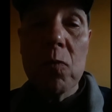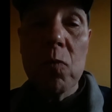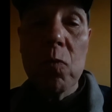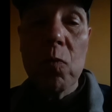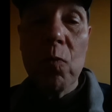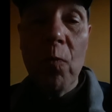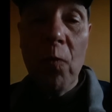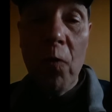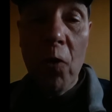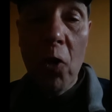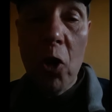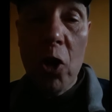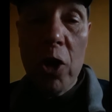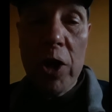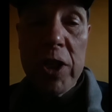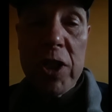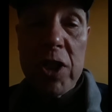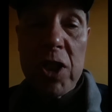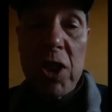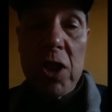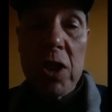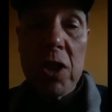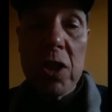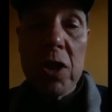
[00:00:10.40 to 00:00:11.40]

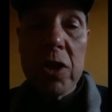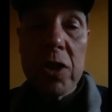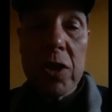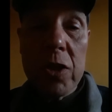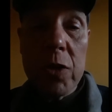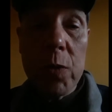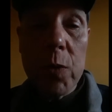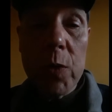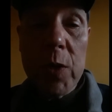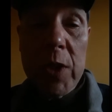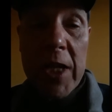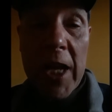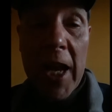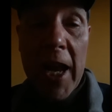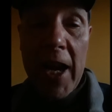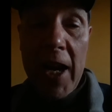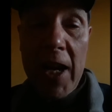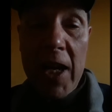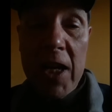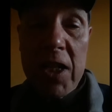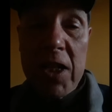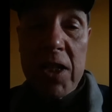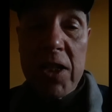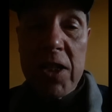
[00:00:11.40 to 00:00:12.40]
voice to
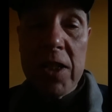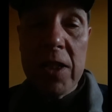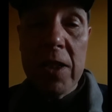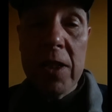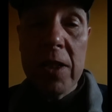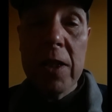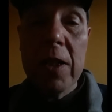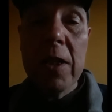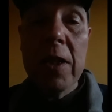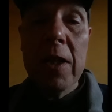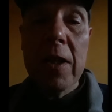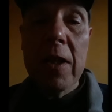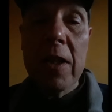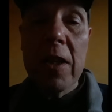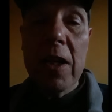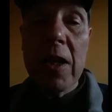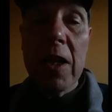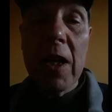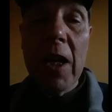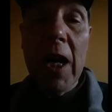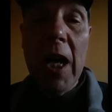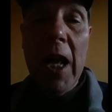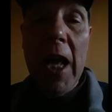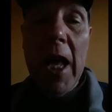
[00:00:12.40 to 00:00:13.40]
text that
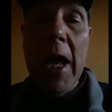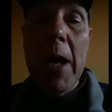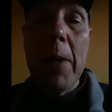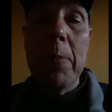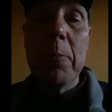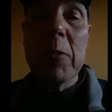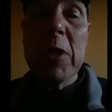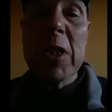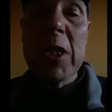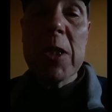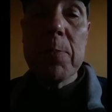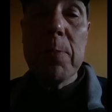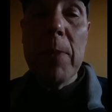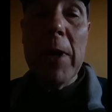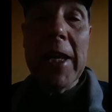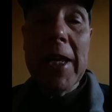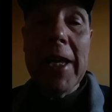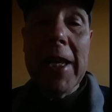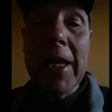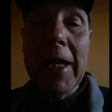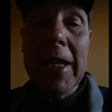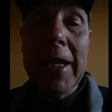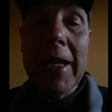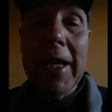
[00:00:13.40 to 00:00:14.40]
I am
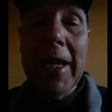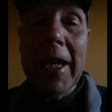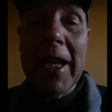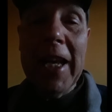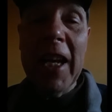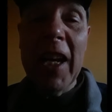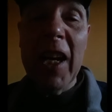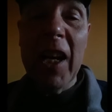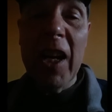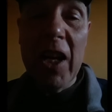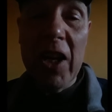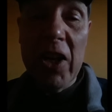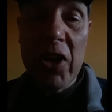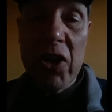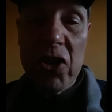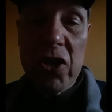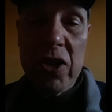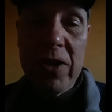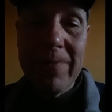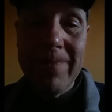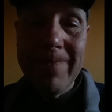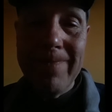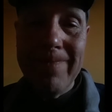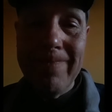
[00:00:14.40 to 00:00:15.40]
speaking
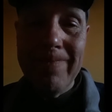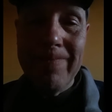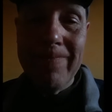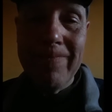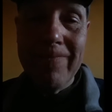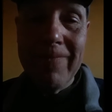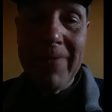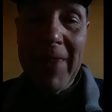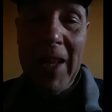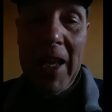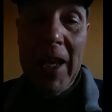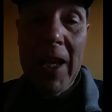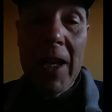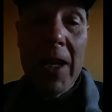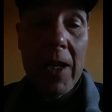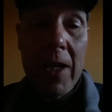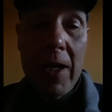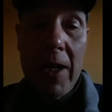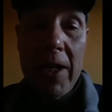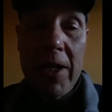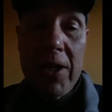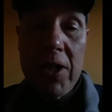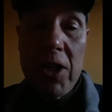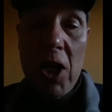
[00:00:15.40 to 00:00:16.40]
English.
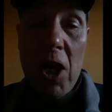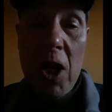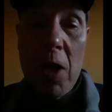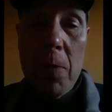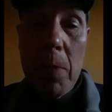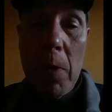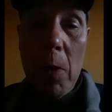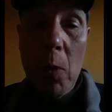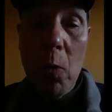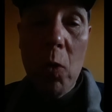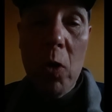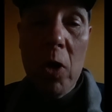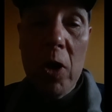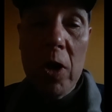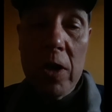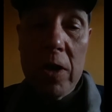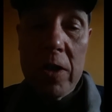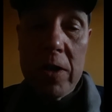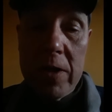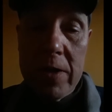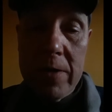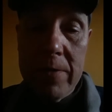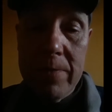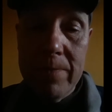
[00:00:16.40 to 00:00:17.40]
Let's hope it
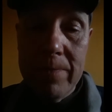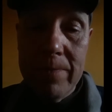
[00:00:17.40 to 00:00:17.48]
works.